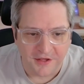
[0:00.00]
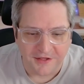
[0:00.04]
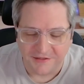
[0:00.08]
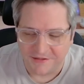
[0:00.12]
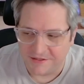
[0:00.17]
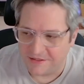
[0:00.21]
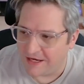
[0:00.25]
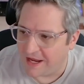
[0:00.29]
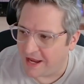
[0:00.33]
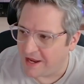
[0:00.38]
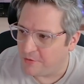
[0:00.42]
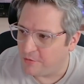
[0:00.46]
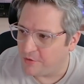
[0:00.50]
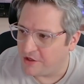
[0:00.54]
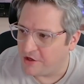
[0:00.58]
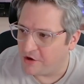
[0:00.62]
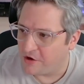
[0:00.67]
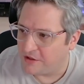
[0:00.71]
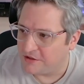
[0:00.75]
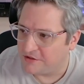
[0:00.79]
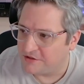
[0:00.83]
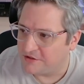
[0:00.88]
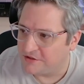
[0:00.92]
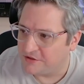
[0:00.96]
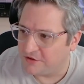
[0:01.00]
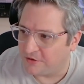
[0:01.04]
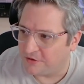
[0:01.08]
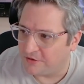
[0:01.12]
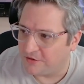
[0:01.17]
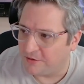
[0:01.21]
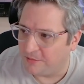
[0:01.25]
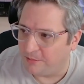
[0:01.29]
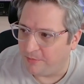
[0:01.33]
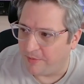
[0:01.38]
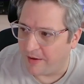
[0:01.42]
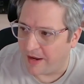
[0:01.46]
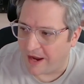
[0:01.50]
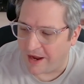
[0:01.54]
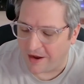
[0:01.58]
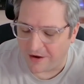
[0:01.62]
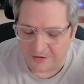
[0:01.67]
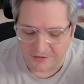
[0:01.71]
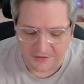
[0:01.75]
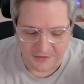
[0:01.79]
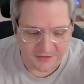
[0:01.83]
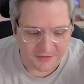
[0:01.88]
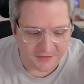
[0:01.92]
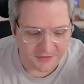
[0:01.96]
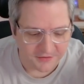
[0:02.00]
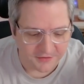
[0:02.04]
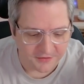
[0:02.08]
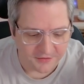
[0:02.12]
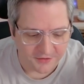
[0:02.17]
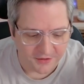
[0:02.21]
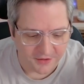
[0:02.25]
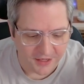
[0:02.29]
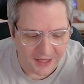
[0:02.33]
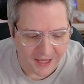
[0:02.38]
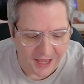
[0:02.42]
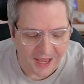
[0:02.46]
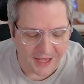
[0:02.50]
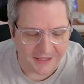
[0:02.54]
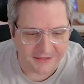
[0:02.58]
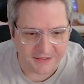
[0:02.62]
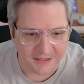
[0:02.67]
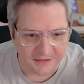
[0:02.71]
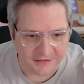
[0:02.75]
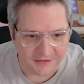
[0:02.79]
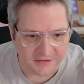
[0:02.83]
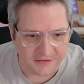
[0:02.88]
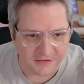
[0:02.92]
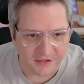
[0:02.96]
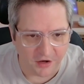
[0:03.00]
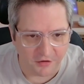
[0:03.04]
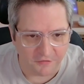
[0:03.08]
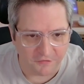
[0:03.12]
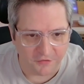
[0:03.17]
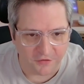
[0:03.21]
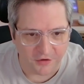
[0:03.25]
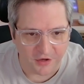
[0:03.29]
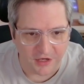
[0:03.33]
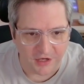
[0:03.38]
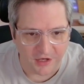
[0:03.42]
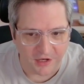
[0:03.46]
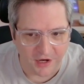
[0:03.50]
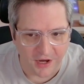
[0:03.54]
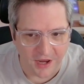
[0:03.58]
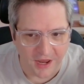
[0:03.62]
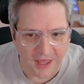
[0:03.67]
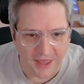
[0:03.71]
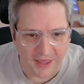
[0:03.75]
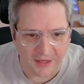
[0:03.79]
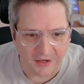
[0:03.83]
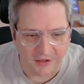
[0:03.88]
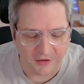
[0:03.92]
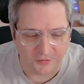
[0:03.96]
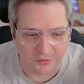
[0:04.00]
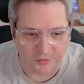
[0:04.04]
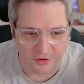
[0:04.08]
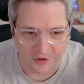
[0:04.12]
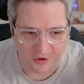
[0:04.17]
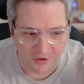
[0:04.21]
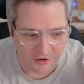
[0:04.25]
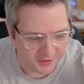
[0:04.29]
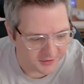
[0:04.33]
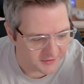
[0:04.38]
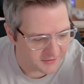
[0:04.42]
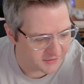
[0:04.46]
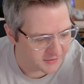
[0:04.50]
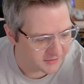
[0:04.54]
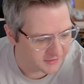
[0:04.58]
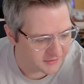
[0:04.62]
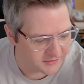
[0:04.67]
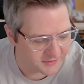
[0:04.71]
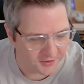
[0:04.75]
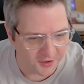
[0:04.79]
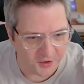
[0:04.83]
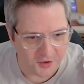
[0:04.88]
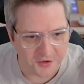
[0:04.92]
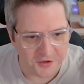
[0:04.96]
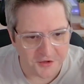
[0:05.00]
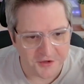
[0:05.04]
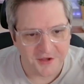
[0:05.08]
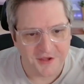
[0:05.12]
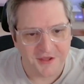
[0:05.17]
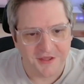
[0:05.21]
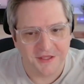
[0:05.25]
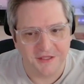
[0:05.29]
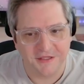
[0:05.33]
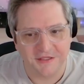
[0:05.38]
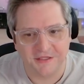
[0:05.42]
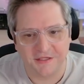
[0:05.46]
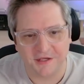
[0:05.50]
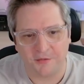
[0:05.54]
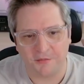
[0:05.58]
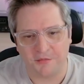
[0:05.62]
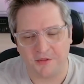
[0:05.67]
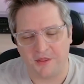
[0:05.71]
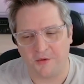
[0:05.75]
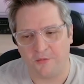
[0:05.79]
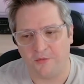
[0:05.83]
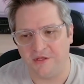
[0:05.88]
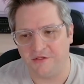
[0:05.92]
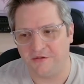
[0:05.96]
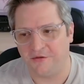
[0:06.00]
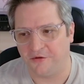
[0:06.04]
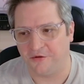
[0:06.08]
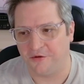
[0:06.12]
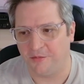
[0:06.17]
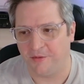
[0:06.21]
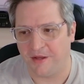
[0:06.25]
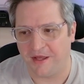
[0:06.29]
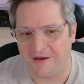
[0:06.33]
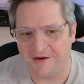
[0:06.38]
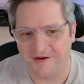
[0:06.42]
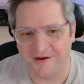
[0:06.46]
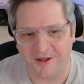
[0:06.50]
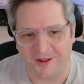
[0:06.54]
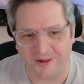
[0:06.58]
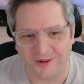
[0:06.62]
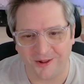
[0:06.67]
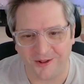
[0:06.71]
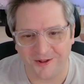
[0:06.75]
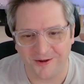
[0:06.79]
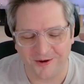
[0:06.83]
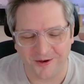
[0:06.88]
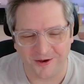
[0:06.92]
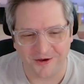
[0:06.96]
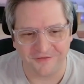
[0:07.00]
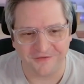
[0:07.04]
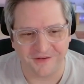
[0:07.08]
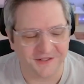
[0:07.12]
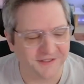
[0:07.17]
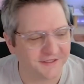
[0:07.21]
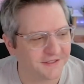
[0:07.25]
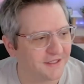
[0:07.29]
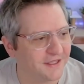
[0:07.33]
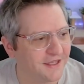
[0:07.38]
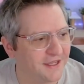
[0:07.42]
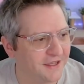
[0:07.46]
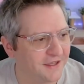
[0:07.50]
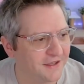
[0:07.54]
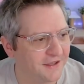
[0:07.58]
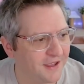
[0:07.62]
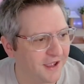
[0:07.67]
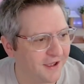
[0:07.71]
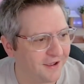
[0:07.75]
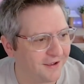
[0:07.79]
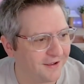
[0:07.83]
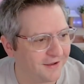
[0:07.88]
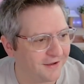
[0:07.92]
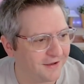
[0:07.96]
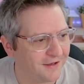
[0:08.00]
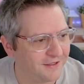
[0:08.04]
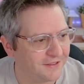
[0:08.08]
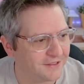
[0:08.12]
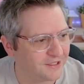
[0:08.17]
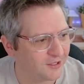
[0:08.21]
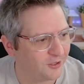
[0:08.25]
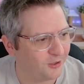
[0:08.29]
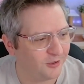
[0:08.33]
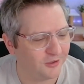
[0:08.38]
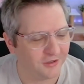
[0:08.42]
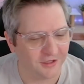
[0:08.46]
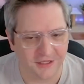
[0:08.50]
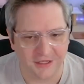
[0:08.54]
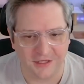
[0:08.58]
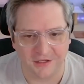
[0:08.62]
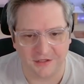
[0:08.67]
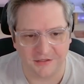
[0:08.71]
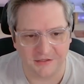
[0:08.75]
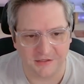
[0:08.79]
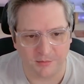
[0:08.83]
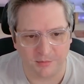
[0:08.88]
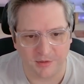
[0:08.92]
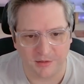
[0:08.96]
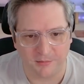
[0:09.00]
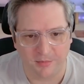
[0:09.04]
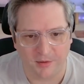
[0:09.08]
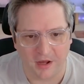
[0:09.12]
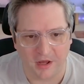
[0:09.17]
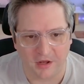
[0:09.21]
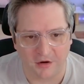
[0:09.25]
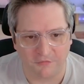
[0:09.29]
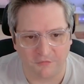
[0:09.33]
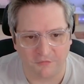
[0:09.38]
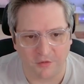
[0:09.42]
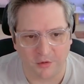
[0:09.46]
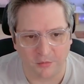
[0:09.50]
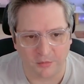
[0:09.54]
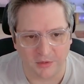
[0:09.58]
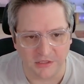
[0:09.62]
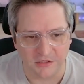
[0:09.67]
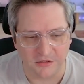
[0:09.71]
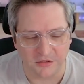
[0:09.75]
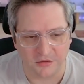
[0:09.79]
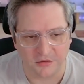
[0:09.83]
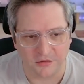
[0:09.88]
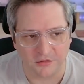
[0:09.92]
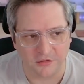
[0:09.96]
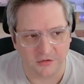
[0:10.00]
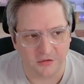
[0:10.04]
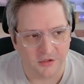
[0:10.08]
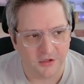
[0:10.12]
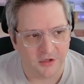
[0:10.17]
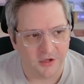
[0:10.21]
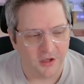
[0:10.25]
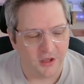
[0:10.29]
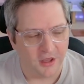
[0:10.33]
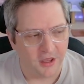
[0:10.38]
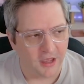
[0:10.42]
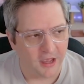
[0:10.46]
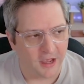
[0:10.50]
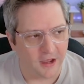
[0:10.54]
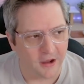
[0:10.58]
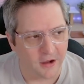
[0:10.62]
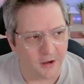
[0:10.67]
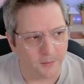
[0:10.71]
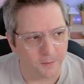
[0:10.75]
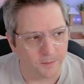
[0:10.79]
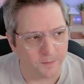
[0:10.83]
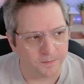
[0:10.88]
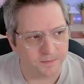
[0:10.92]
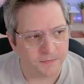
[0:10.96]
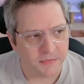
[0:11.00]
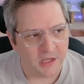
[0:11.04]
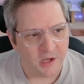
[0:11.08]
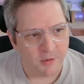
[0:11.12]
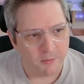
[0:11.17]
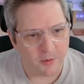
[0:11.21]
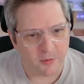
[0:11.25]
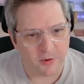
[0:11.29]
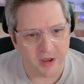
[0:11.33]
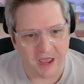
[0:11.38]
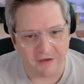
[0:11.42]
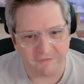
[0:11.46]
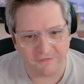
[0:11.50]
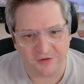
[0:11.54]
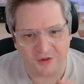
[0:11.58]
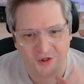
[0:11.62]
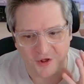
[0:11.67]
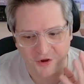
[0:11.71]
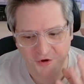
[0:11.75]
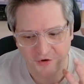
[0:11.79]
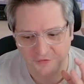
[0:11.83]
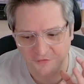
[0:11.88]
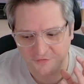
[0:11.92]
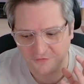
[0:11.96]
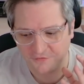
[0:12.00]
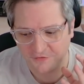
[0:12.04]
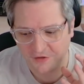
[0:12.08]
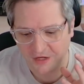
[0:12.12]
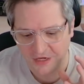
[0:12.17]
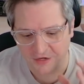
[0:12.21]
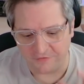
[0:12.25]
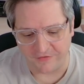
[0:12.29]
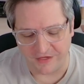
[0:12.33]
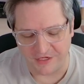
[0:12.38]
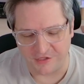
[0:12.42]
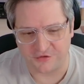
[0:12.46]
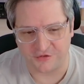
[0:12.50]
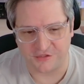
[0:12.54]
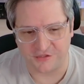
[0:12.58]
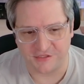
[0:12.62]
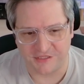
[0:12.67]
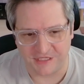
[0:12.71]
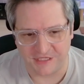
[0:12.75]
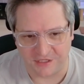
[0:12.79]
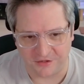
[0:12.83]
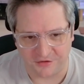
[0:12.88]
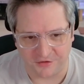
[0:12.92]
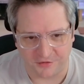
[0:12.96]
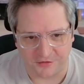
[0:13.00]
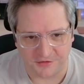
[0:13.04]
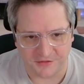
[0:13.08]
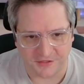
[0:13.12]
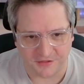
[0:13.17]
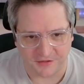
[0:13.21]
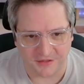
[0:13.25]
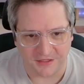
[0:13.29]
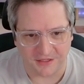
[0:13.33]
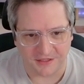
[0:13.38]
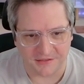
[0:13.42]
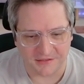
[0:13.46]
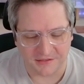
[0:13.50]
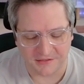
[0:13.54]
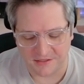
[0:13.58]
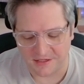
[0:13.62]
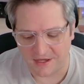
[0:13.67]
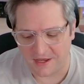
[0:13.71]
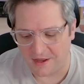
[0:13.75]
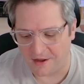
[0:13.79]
Today we're going to talk about asset discovery and reconnaissance. So this is something that we talk about a lot. Obviously, internally, it's a big part of what we do. But we have a lot of kind of interesting thoughts on this,